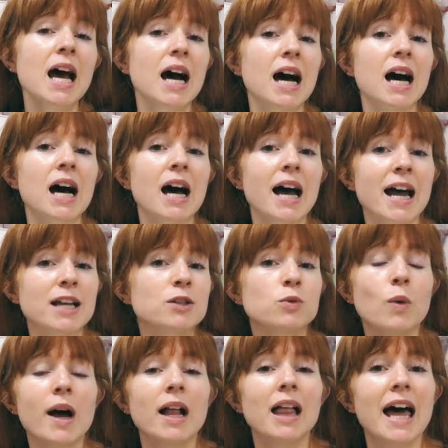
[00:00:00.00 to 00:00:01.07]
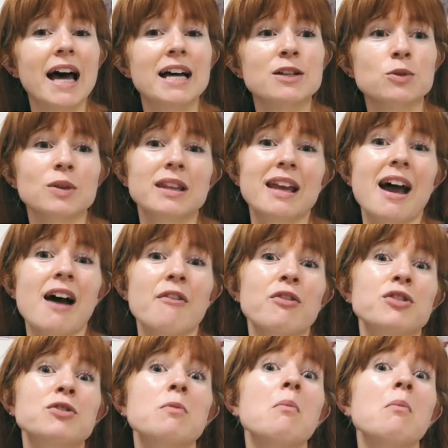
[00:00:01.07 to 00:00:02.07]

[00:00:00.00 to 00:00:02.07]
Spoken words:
as well as what the average